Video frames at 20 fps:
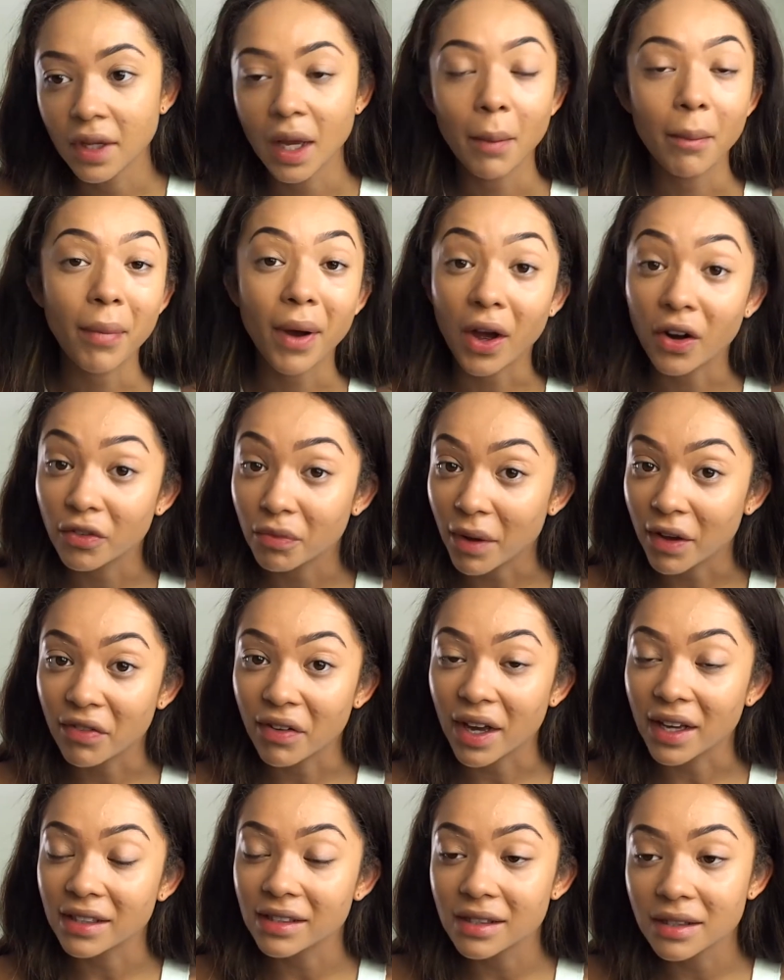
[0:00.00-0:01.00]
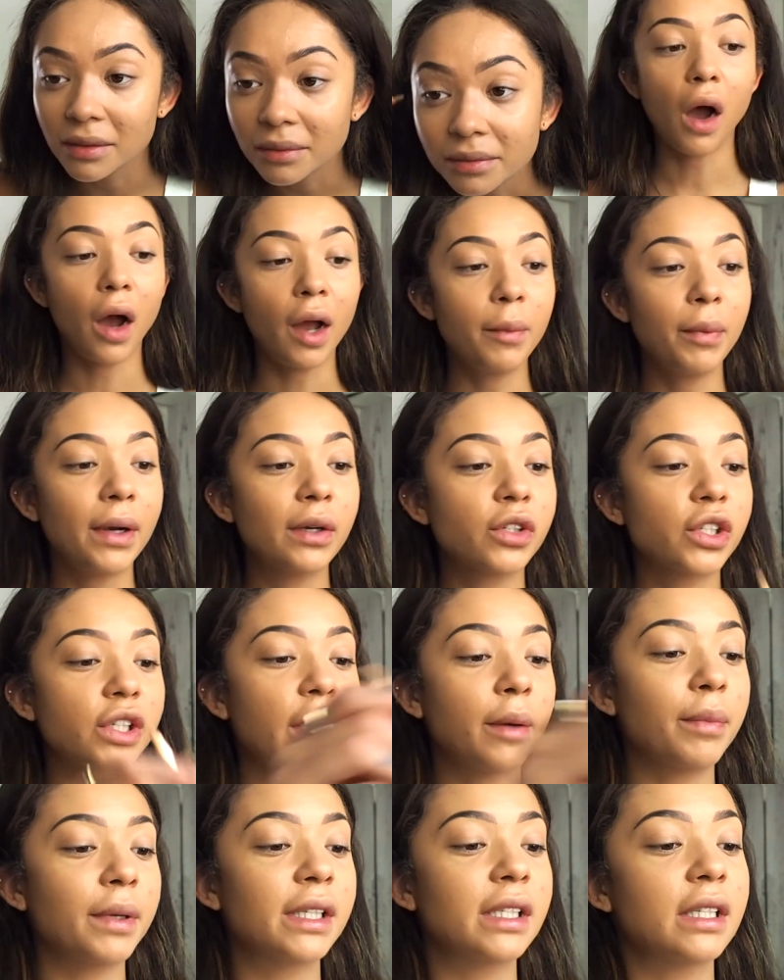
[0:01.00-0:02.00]
part of my face. Eyebrow
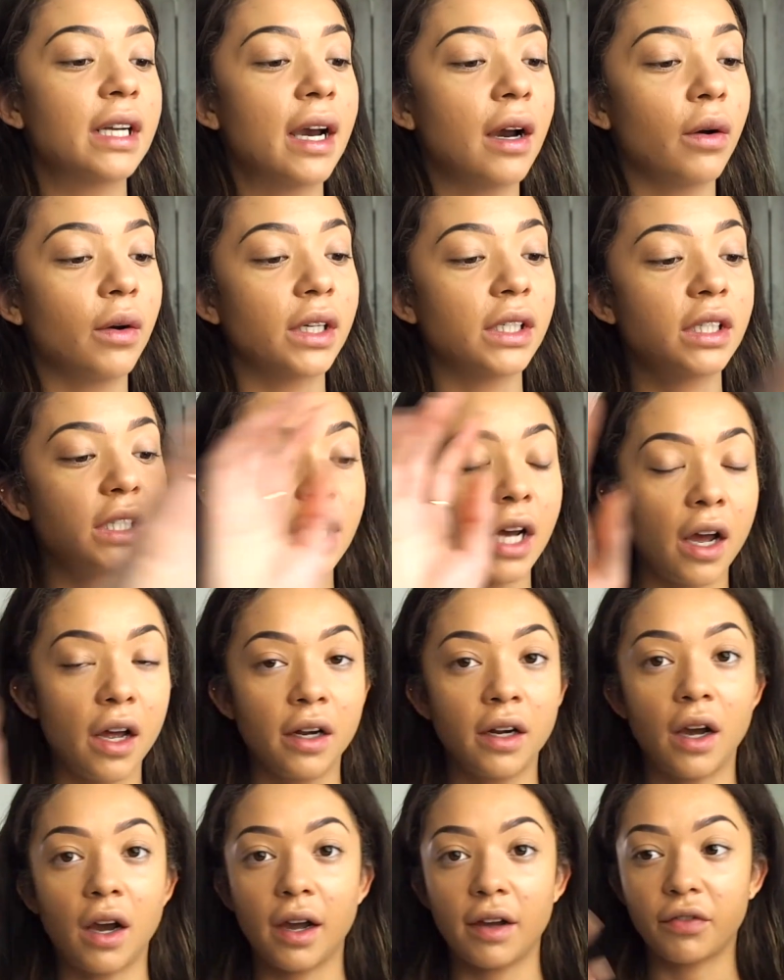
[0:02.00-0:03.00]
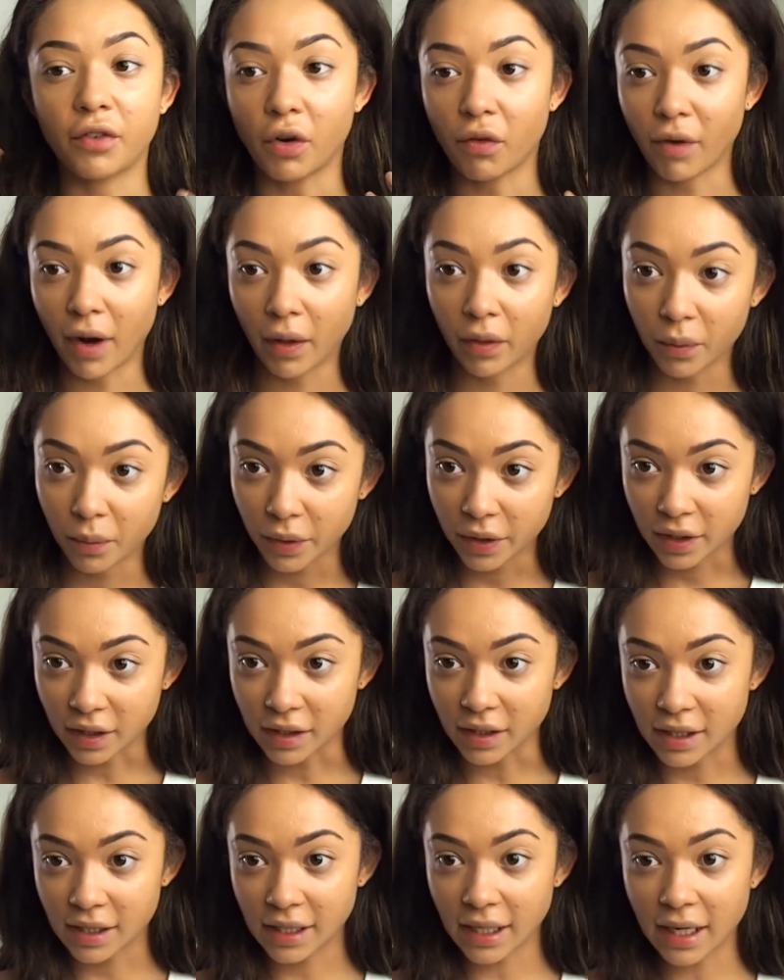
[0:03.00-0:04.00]
shape is now done. I've gone around them with
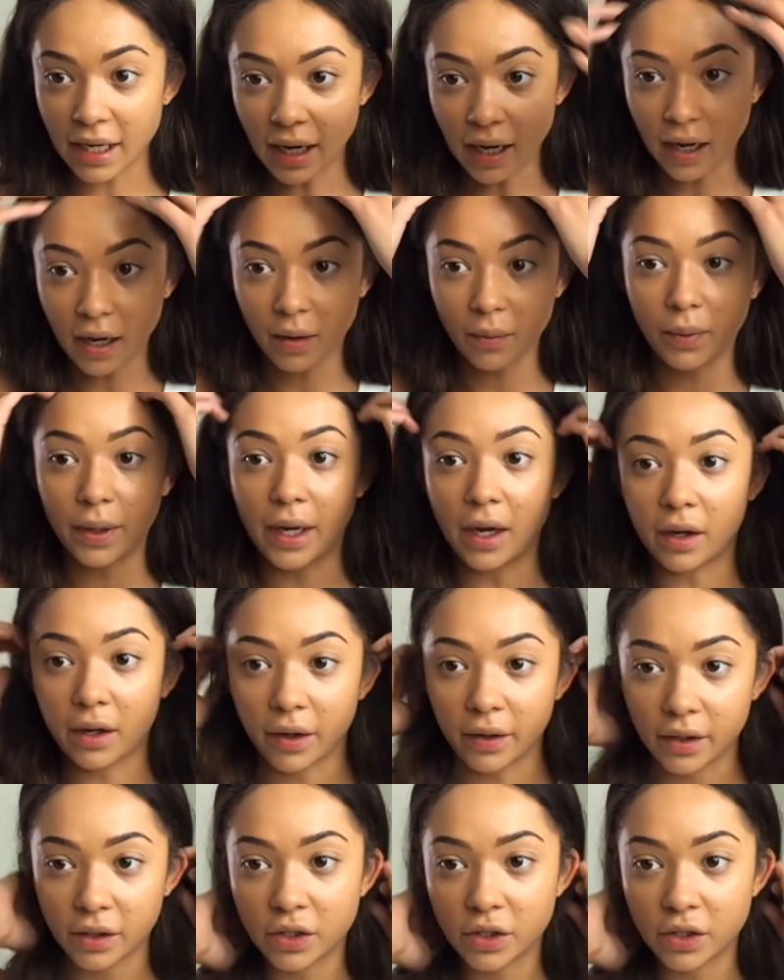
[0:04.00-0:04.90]
concealer. We are going